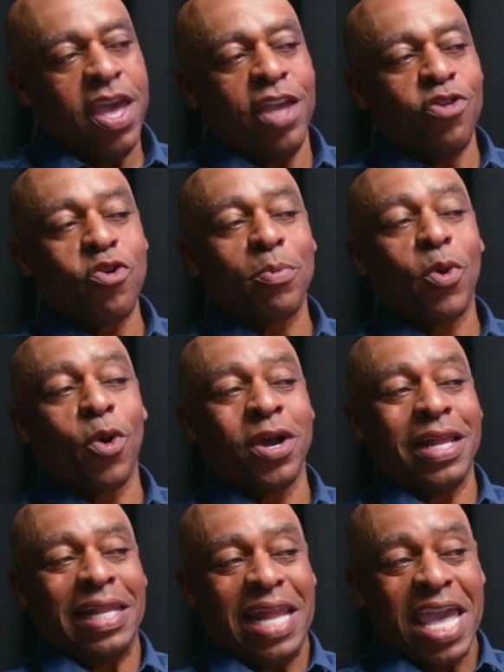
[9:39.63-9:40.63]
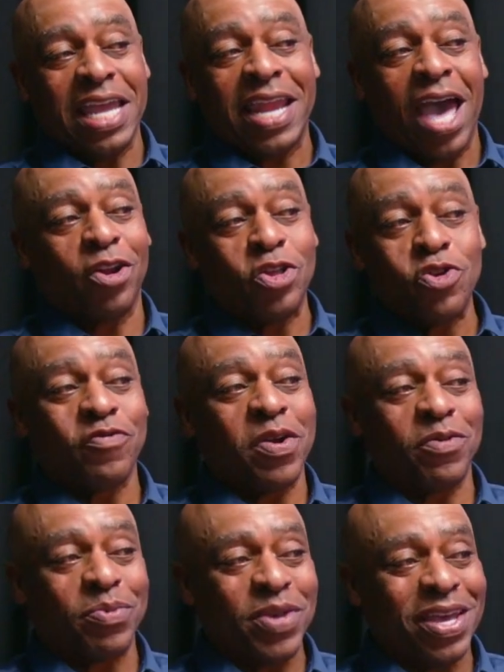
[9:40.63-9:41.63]
and you're more Haleh now than you've
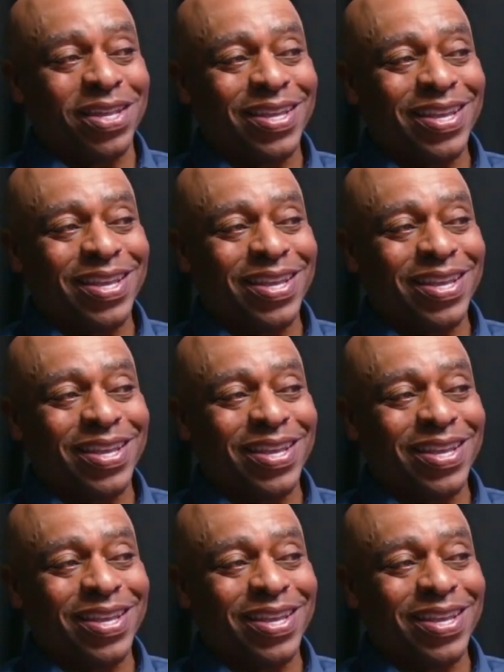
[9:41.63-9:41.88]
ever been.